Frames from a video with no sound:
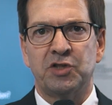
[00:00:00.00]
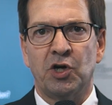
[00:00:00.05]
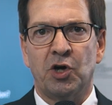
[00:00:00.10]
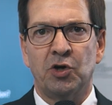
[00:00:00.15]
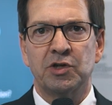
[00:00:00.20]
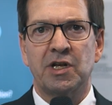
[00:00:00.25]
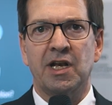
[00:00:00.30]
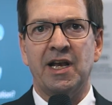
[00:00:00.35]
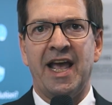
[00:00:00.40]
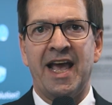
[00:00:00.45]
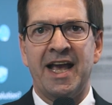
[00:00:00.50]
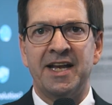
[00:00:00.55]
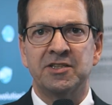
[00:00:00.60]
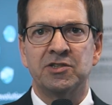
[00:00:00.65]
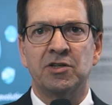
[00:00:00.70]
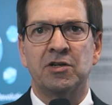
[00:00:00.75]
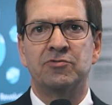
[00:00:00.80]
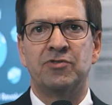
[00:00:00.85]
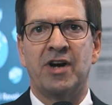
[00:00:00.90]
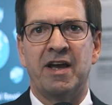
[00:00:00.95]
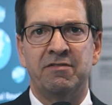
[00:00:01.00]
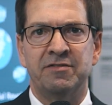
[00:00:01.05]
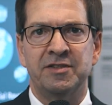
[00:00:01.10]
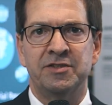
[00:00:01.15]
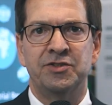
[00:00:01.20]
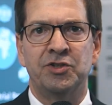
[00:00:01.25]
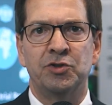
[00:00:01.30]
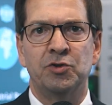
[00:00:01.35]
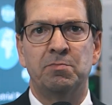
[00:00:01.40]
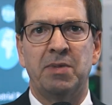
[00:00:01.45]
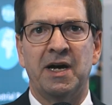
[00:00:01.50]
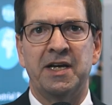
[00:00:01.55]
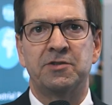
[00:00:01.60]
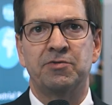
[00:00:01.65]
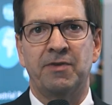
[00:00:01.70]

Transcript: total annual revenue by